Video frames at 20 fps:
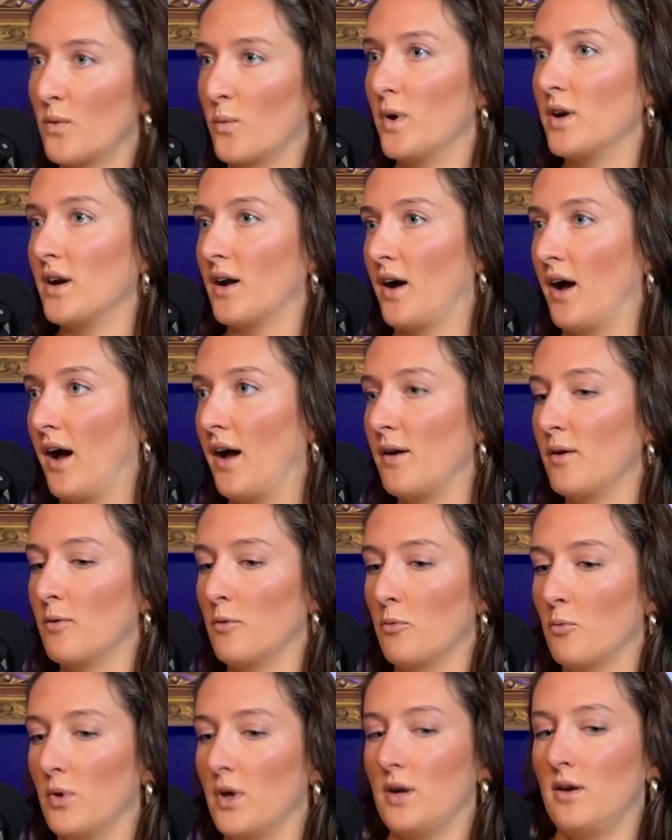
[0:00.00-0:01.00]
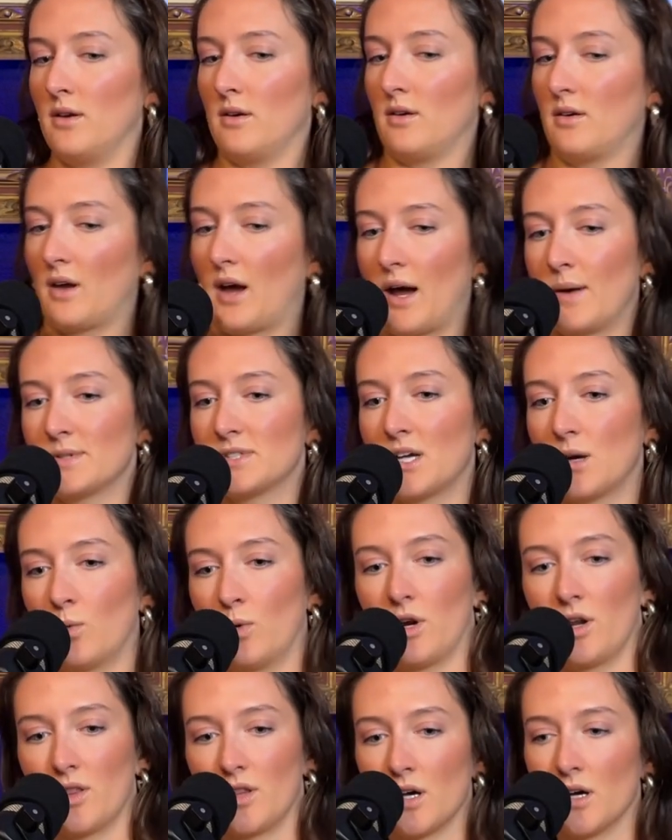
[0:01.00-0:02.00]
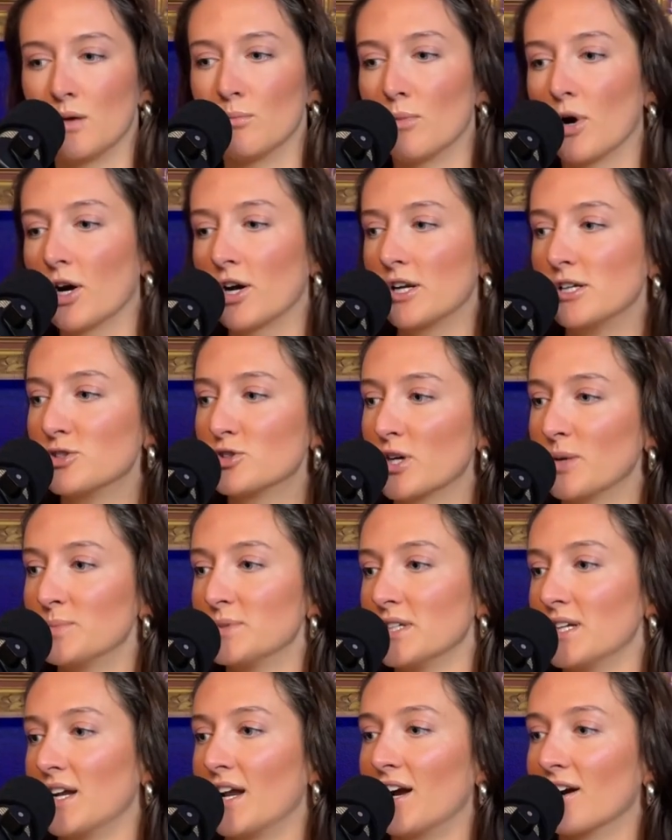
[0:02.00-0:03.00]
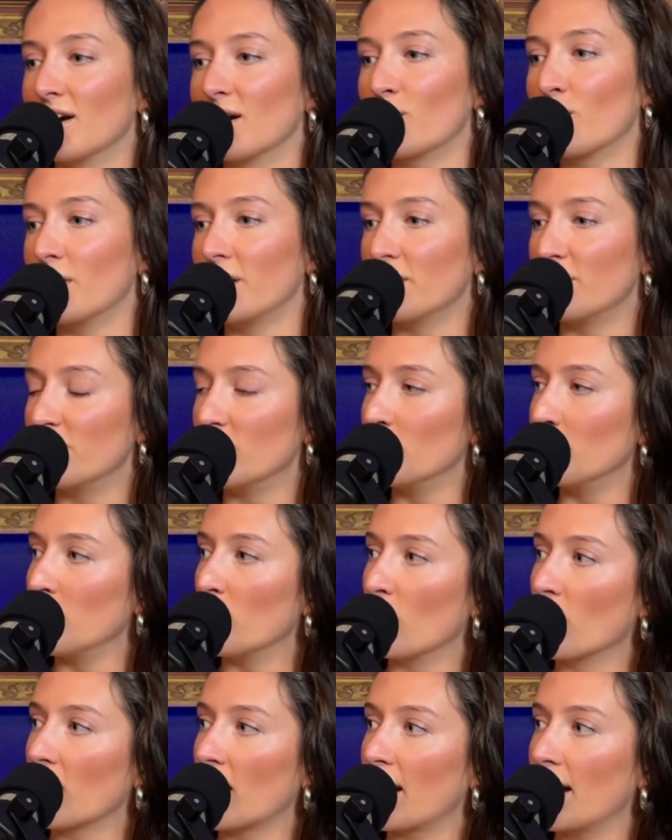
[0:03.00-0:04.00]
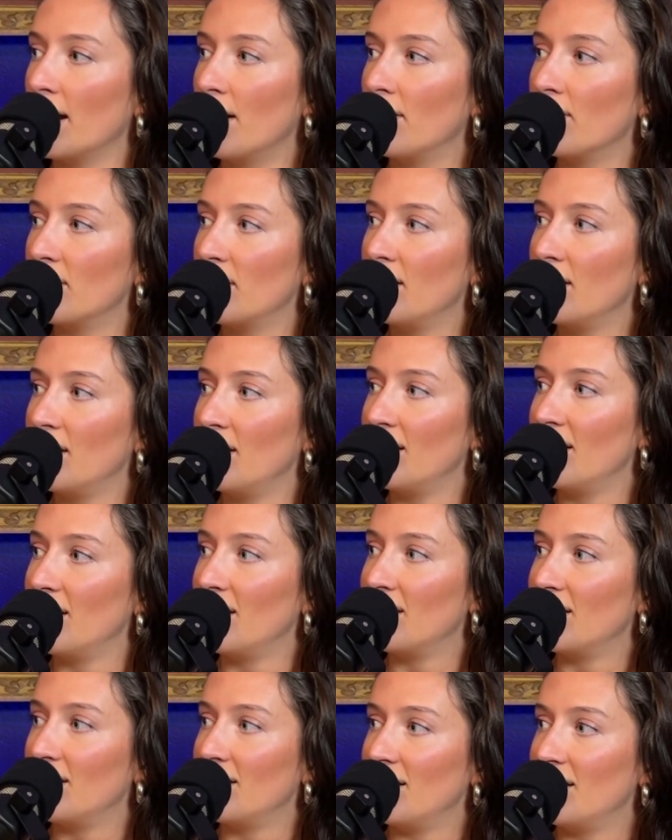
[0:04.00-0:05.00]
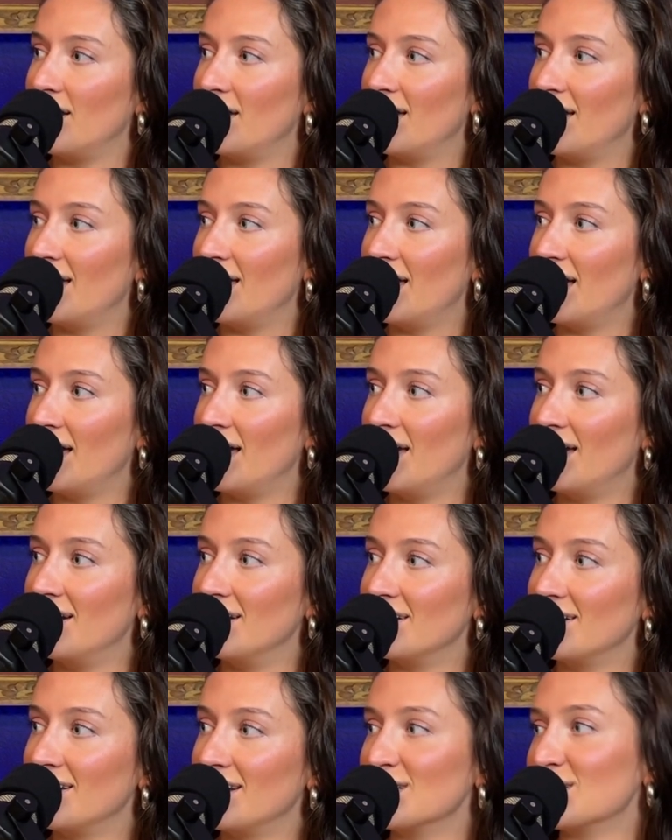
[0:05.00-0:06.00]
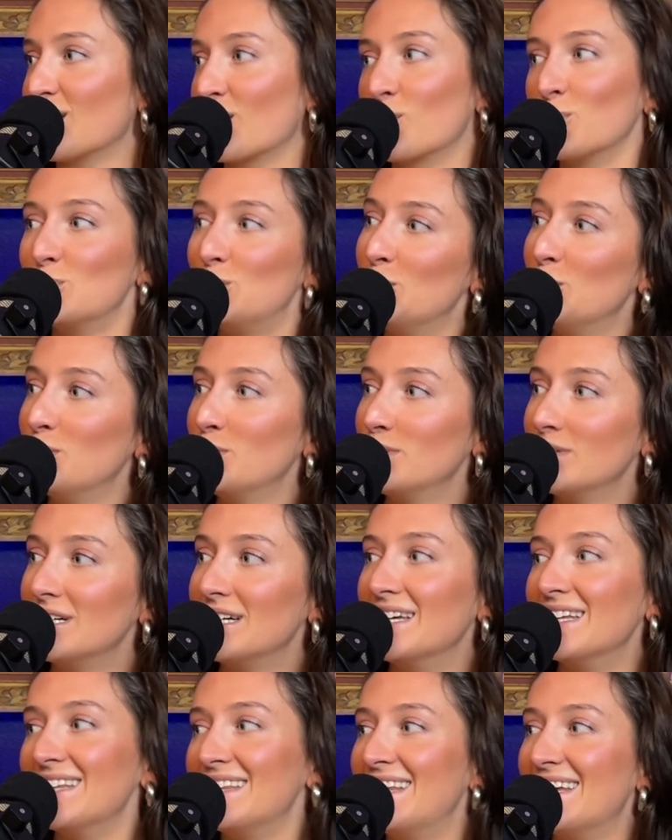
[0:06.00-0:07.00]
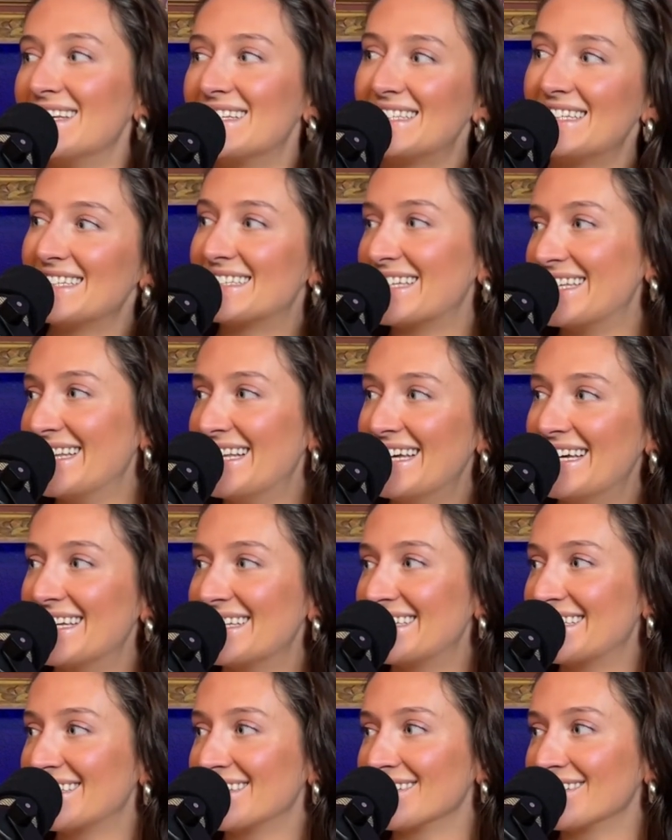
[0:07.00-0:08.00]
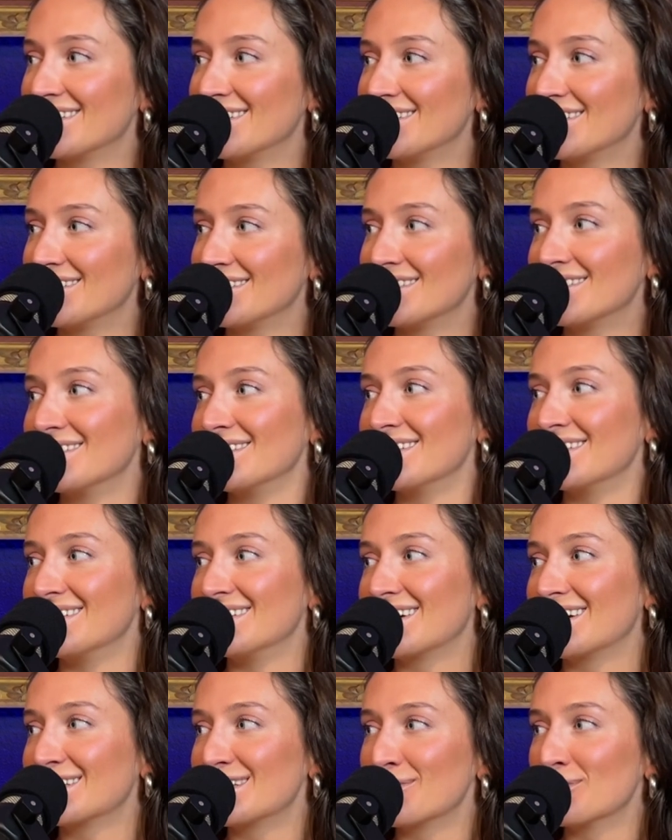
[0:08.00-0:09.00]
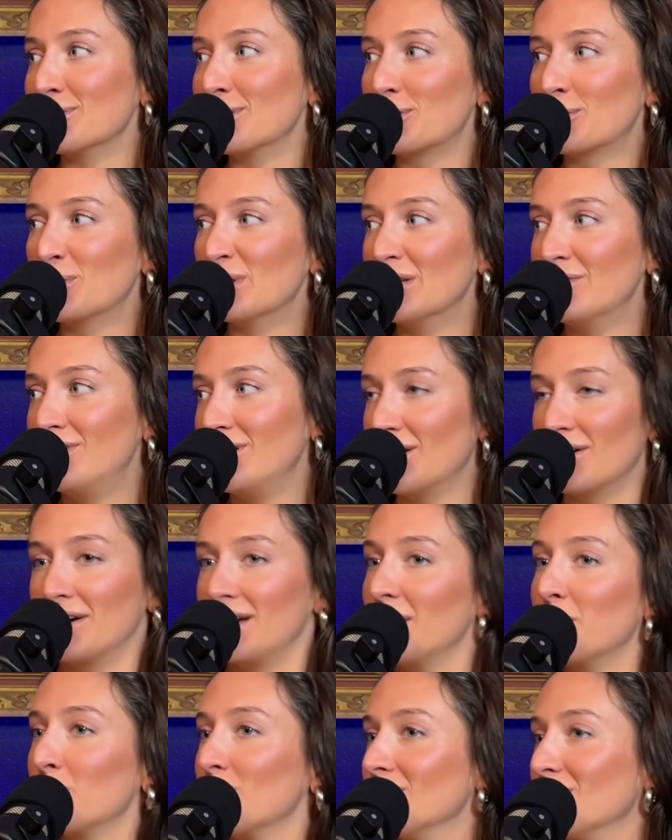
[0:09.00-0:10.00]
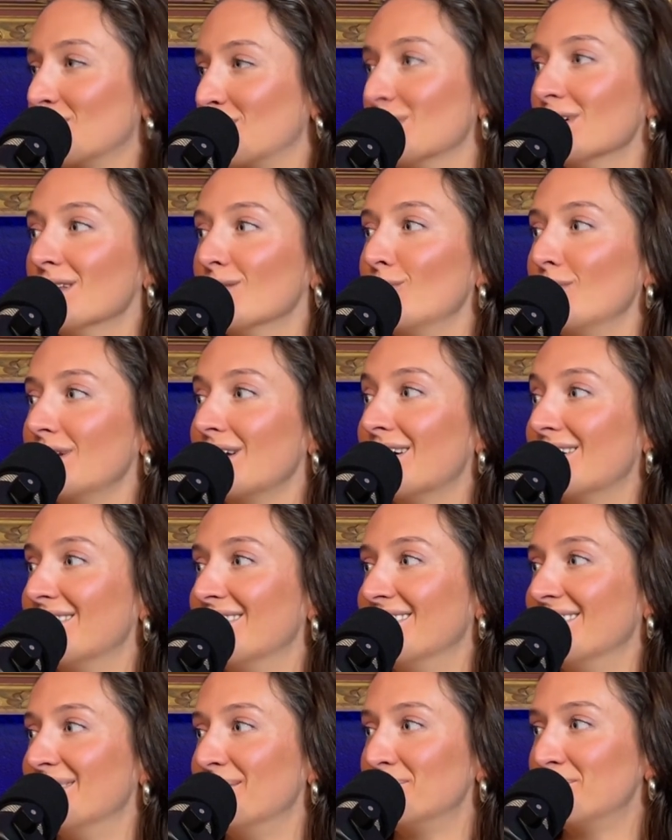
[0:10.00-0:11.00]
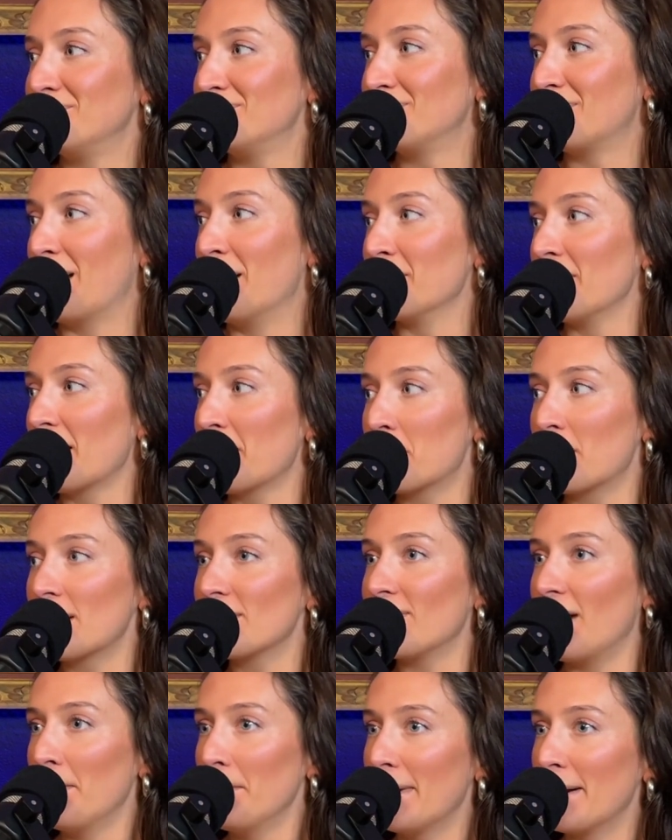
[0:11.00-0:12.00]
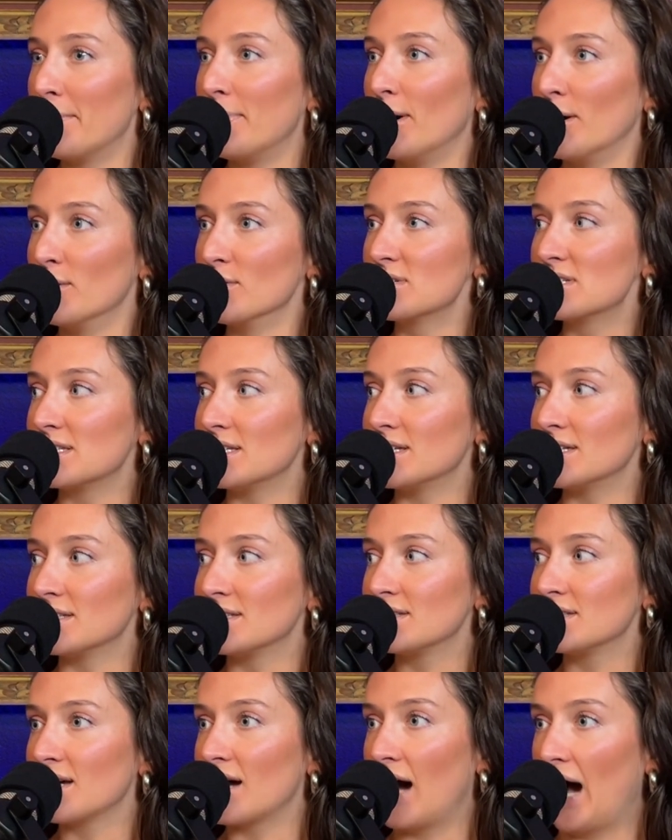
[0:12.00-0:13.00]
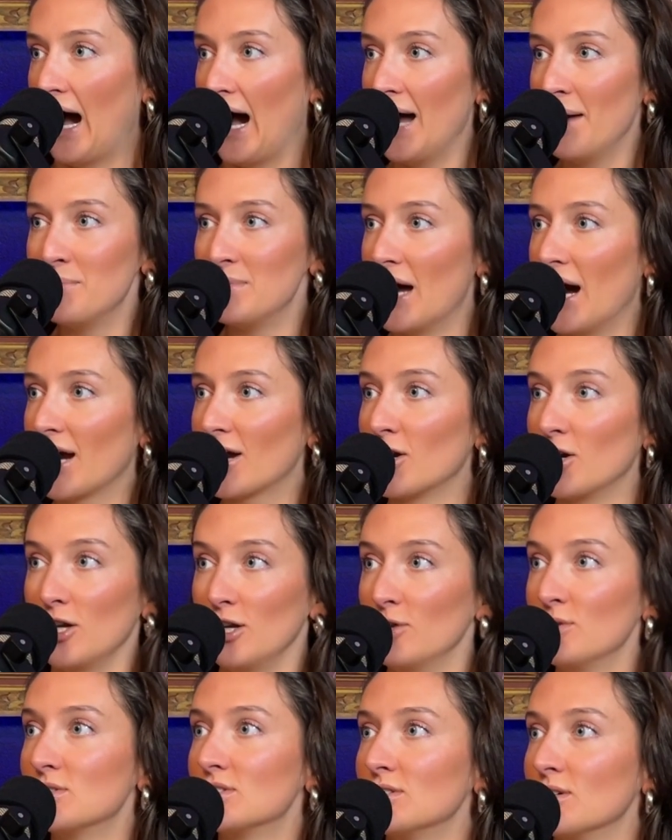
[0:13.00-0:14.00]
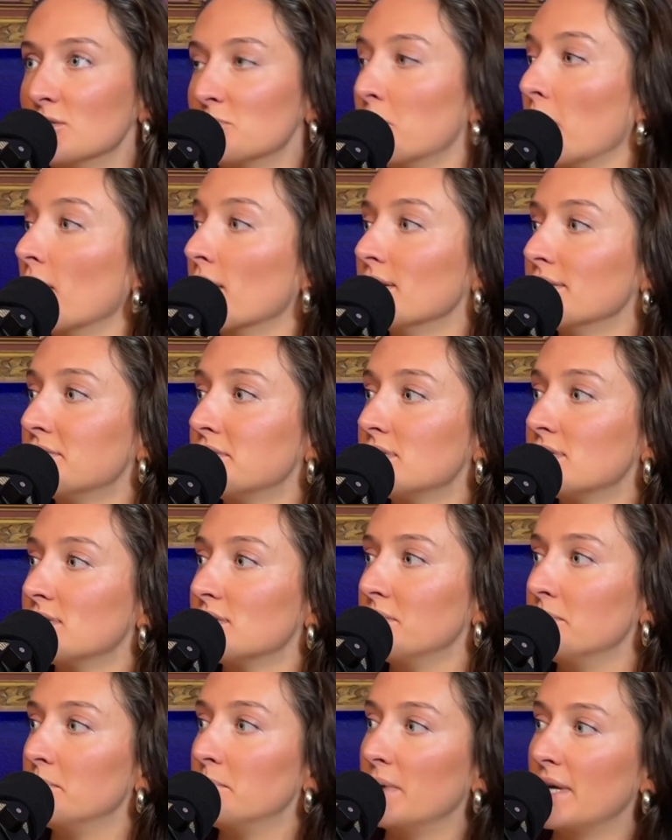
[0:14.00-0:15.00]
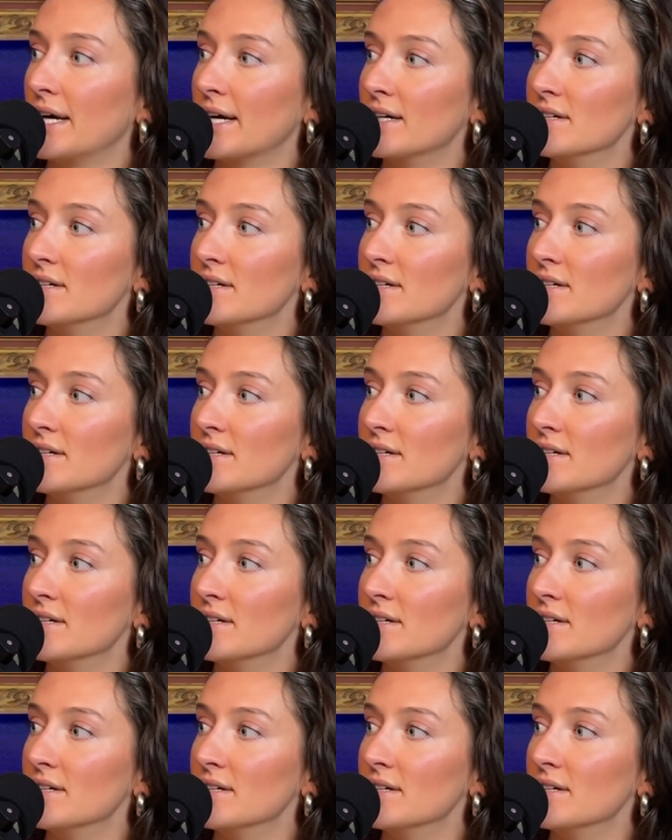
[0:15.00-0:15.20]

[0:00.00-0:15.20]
when I was at one of the marketing trips and Eric wanted to film me working out, and he's like, "Well, do this, this, and this, because it would look cool in the video." It would look cool in the video, but I'm like, but if I'm gonna post this, I'm not gonna use those parts. Because